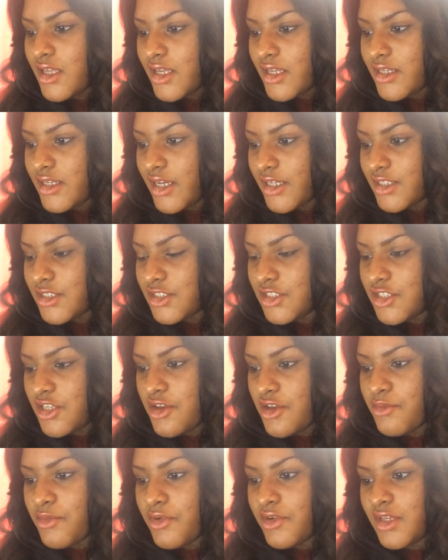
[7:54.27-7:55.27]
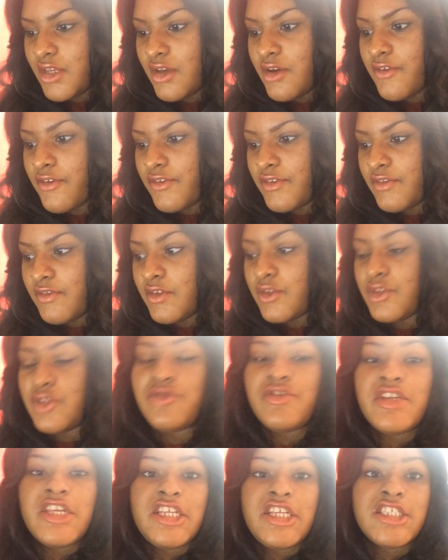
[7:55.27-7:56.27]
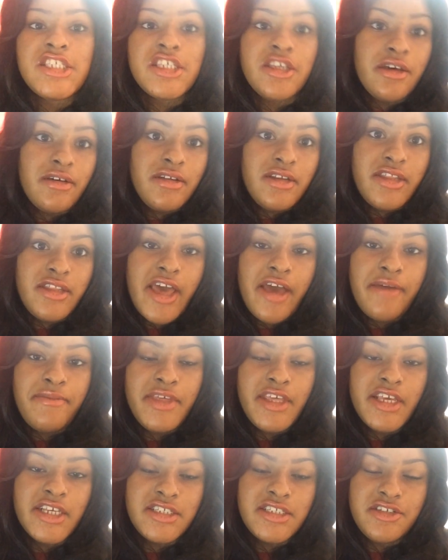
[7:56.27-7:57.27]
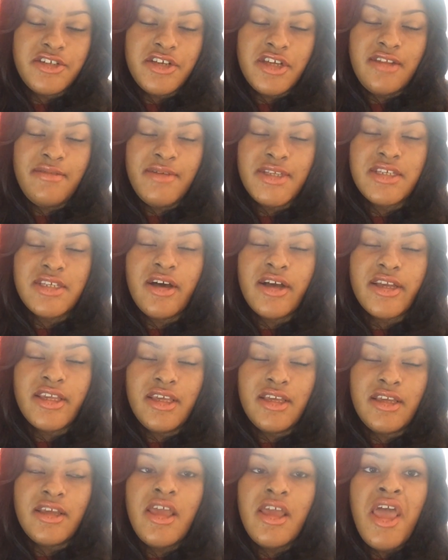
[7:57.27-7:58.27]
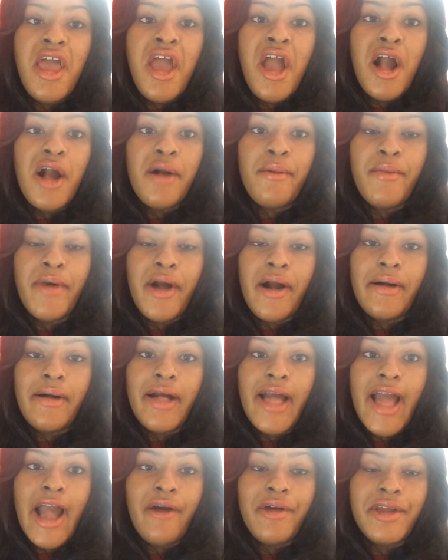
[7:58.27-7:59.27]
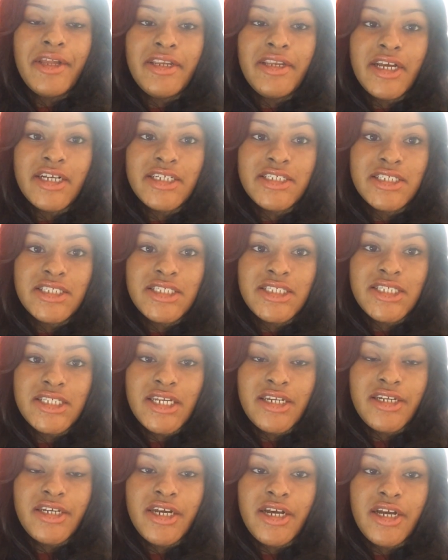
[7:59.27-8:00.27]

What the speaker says: Induction ceremony overview. You need to go to that because they're gonna be talking about how induction is gonna